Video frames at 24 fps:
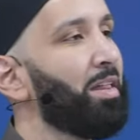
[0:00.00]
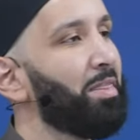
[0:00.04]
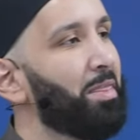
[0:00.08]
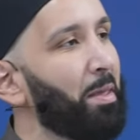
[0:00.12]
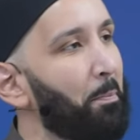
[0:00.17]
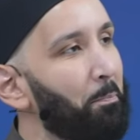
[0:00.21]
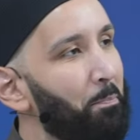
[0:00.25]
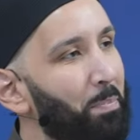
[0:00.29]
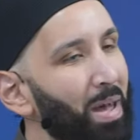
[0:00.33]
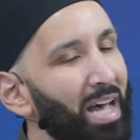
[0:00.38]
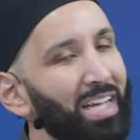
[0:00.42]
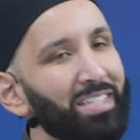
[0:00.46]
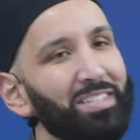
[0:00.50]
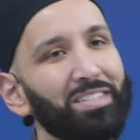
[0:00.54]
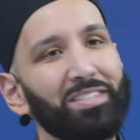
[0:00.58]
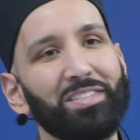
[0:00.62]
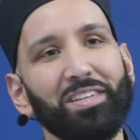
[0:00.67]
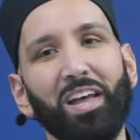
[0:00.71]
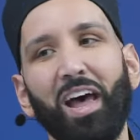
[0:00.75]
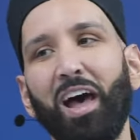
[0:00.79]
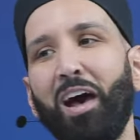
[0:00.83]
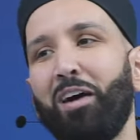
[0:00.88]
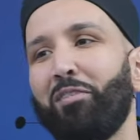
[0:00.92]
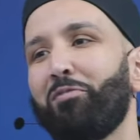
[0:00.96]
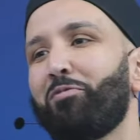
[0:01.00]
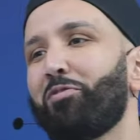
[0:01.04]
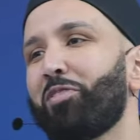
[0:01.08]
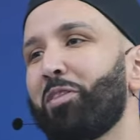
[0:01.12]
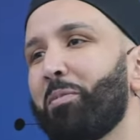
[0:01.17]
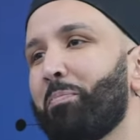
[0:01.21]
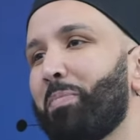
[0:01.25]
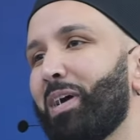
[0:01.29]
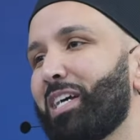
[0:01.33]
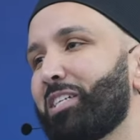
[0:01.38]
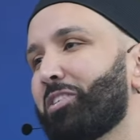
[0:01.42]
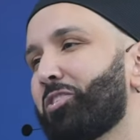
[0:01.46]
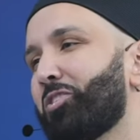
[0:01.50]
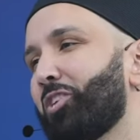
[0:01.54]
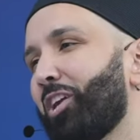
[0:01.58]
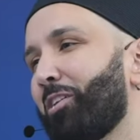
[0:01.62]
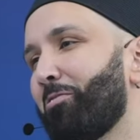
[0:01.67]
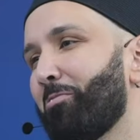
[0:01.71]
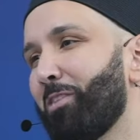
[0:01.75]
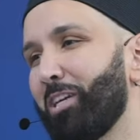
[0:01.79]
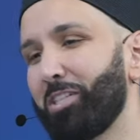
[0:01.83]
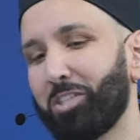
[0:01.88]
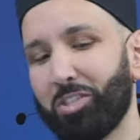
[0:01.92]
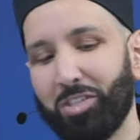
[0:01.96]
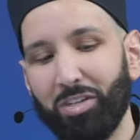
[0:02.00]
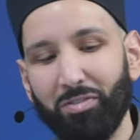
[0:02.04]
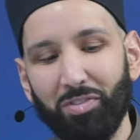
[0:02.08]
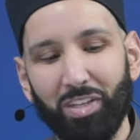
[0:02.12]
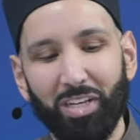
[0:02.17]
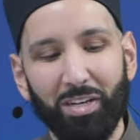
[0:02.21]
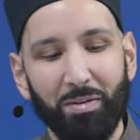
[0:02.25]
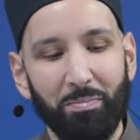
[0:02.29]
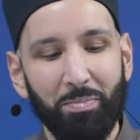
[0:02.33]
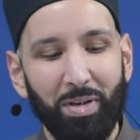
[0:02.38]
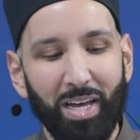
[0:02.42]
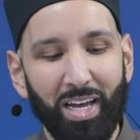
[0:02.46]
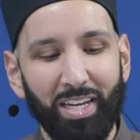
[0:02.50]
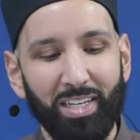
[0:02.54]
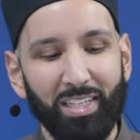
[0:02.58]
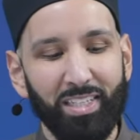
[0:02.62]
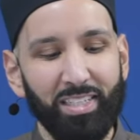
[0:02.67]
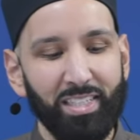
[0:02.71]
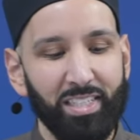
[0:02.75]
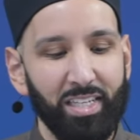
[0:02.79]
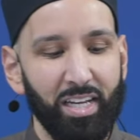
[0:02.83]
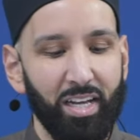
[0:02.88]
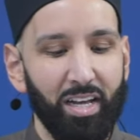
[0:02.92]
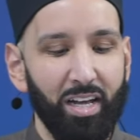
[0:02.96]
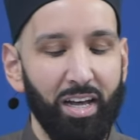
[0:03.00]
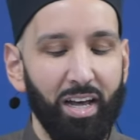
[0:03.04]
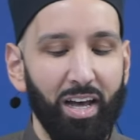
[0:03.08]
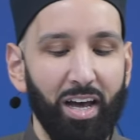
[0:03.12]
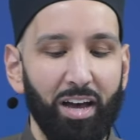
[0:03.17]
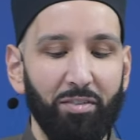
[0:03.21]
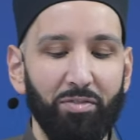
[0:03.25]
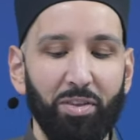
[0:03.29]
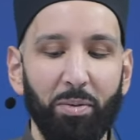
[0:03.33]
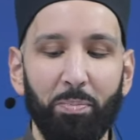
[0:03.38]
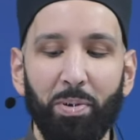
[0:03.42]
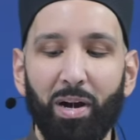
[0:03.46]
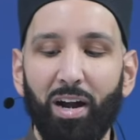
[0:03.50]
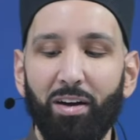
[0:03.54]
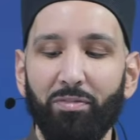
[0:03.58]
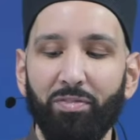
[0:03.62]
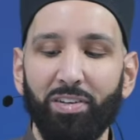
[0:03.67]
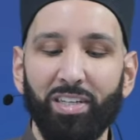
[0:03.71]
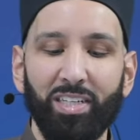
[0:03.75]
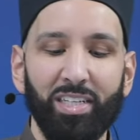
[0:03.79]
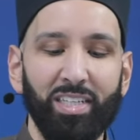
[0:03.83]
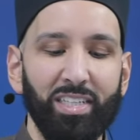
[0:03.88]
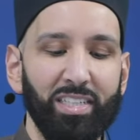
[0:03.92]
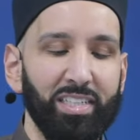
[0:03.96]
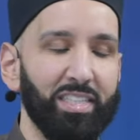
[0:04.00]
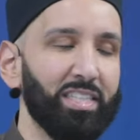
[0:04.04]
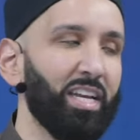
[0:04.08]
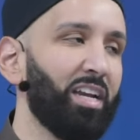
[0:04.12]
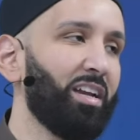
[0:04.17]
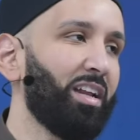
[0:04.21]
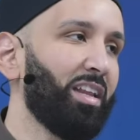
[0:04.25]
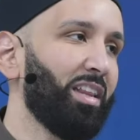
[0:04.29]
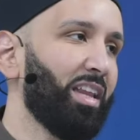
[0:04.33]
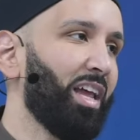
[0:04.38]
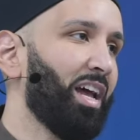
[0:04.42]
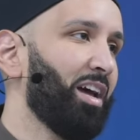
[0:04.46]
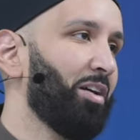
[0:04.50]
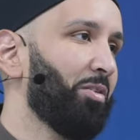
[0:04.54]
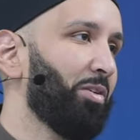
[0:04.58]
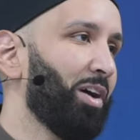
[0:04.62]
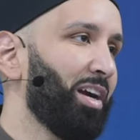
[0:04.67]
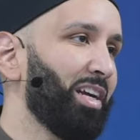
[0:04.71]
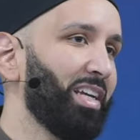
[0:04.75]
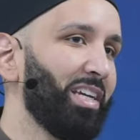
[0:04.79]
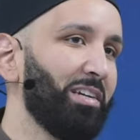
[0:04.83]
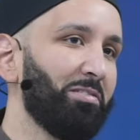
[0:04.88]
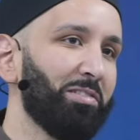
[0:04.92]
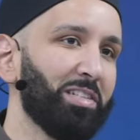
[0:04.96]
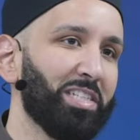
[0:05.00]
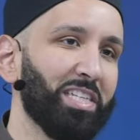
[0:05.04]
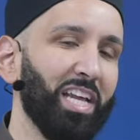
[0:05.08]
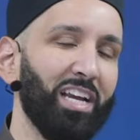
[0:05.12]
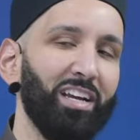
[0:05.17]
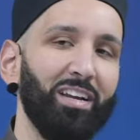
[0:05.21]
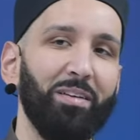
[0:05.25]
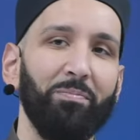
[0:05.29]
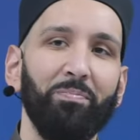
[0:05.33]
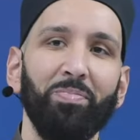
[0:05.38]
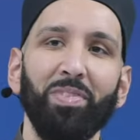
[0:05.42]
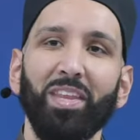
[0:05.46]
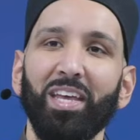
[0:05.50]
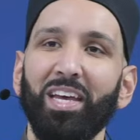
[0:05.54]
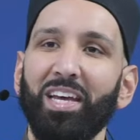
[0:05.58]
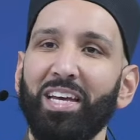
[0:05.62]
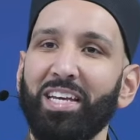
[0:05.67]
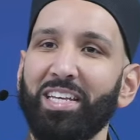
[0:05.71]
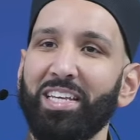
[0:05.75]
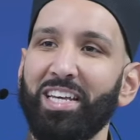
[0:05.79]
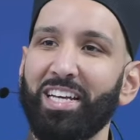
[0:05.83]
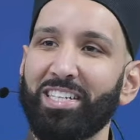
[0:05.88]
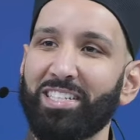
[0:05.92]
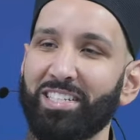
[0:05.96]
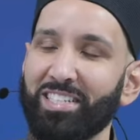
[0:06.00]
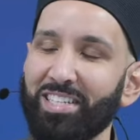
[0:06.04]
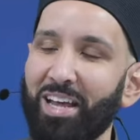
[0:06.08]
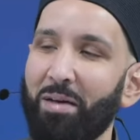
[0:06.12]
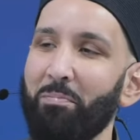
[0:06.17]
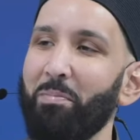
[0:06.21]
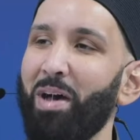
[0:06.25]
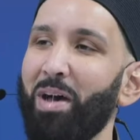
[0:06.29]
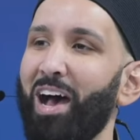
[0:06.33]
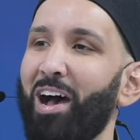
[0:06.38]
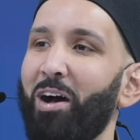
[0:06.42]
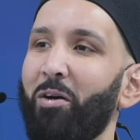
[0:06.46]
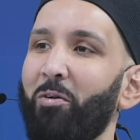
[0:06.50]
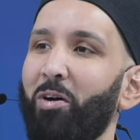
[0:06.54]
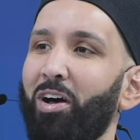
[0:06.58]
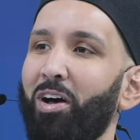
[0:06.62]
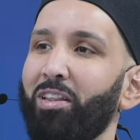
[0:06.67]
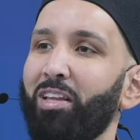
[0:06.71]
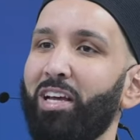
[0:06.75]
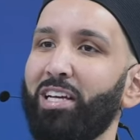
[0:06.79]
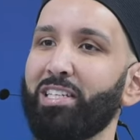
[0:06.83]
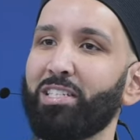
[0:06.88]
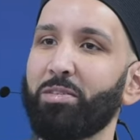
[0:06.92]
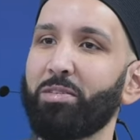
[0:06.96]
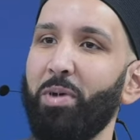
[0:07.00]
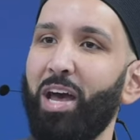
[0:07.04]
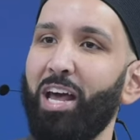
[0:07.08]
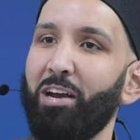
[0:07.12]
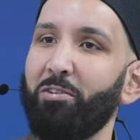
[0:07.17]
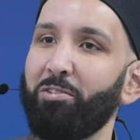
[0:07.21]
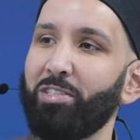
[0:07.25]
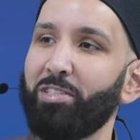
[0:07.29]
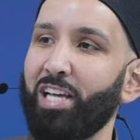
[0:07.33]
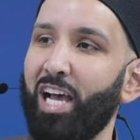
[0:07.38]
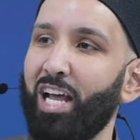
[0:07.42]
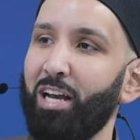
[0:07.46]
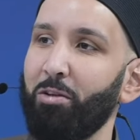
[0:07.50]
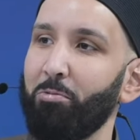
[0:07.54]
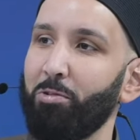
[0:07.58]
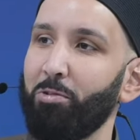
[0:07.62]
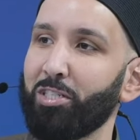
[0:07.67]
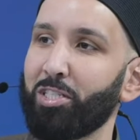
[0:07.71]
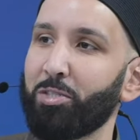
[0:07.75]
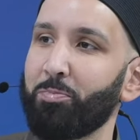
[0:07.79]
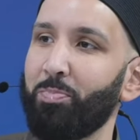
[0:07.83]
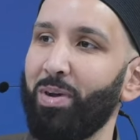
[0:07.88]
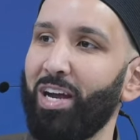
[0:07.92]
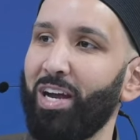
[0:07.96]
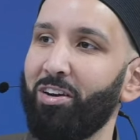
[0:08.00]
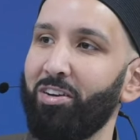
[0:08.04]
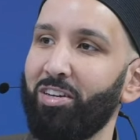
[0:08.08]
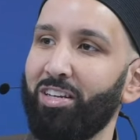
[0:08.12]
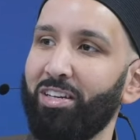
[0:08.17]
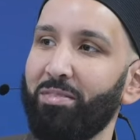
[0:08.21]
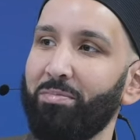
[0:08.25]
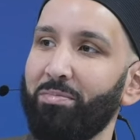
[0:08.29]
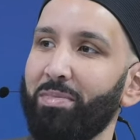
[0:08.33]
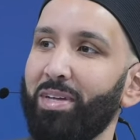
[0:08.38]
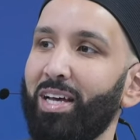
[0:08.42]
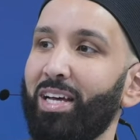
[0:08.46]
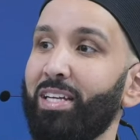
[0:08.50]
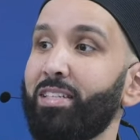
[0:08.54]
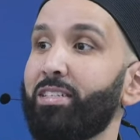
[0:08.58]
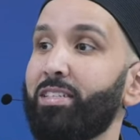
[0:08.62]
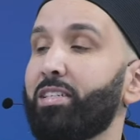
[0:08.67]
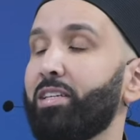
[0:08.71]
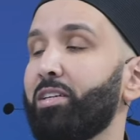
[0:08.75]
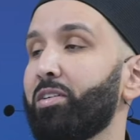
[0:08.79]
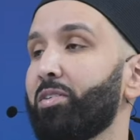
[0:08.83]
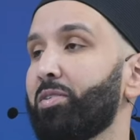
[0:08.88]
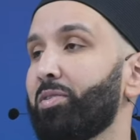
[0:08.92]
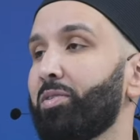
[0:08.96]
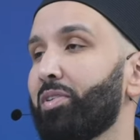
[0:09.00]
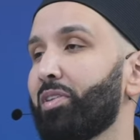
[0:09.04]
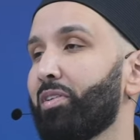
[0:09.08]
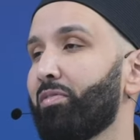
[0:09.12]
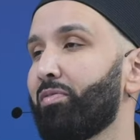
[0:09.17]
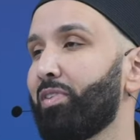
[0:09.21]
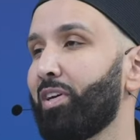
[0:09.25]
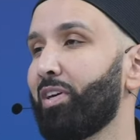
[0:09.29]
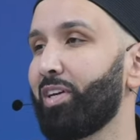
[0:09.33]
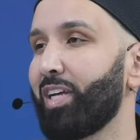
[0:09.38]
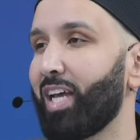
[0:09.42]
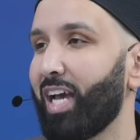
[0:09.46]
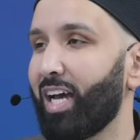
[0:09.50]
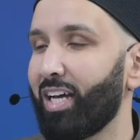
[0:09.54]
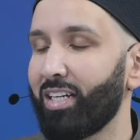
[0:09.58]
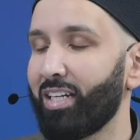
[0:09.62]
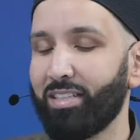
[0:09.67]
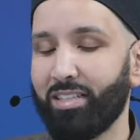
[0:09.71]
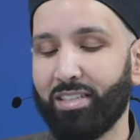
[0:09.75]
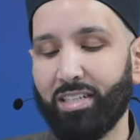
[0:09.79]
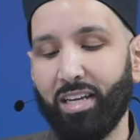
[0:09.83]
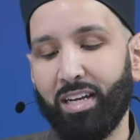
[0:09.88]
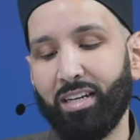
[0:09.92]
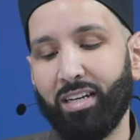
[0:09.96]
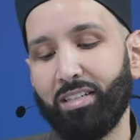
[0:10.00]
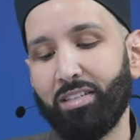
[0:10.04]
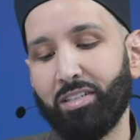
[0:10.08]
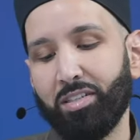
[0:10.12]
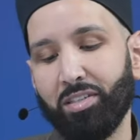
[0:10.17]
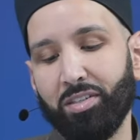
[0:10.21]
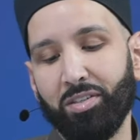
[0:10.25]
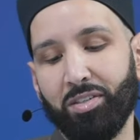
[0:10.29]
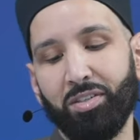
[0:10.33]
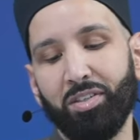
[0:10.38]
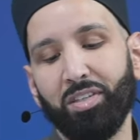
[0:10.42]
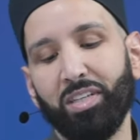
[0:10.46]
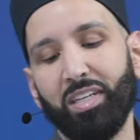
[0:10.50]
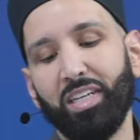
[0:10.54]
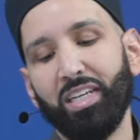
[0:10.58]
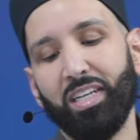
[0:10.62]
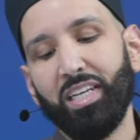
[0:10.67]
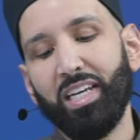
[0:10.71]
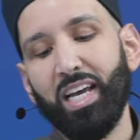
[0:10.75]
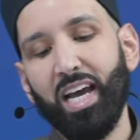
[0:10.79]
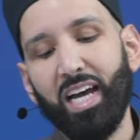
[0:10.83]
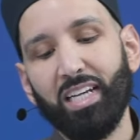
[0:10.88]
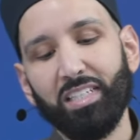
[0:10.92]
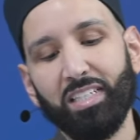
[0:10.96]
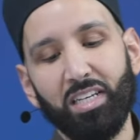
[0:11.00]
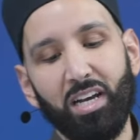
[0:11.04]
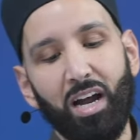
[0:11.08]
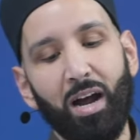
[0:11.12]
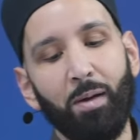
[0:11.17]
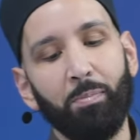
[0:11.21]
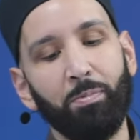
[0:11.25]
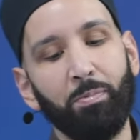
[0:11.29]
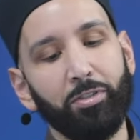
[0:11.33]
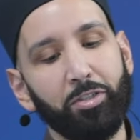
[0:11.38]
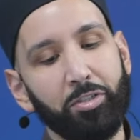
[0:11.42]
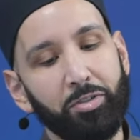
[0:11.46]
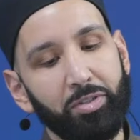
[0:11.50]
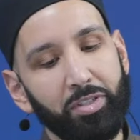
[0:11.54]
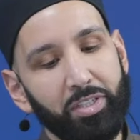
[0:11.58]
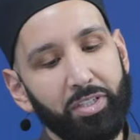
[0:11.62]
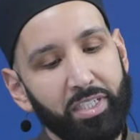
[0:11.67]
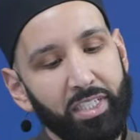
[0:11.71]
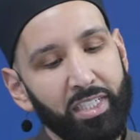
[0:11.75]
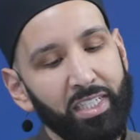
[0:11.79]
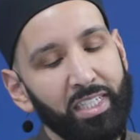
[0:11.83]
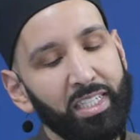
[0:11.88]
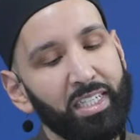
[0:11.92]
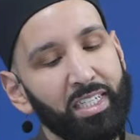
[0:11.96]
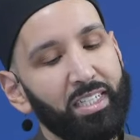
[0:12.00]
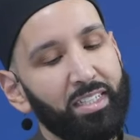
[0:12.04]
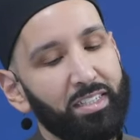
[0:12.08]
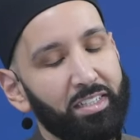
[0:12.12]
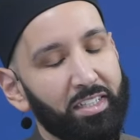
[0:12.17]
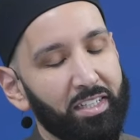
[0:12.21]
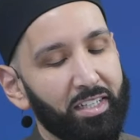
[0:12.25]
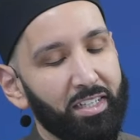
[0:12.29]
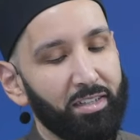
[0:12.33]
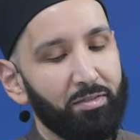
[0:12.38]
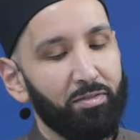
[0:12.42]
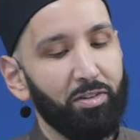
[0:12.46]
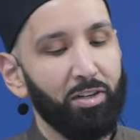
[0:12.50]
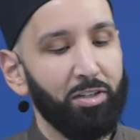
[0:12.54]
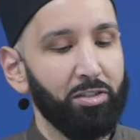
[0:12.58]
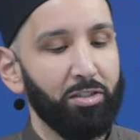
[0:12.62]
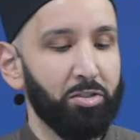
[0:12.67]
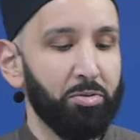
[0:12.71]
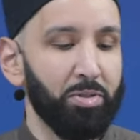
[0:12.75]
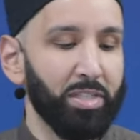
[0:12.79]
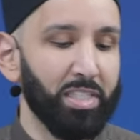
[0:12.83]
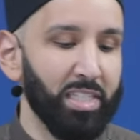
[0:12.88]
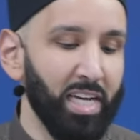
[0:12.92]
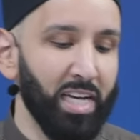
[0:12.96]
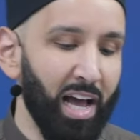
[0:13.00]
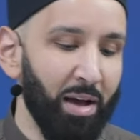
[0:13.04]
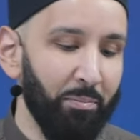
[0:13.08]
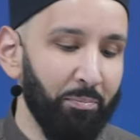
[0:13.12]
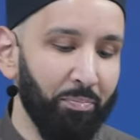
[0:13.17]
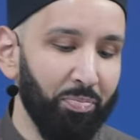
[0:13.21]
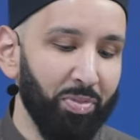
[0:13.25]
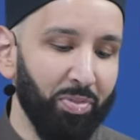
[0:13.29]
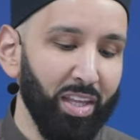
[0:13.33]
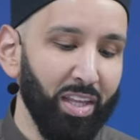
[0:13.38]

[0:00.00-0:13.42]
the best of the best generation of the companions of the Prophet sallallahu alaihi wasallam. Yet somehow Allah subhanahu wa ta'ala will spare him until the very end, and until he has an opportunity to convert to Islam.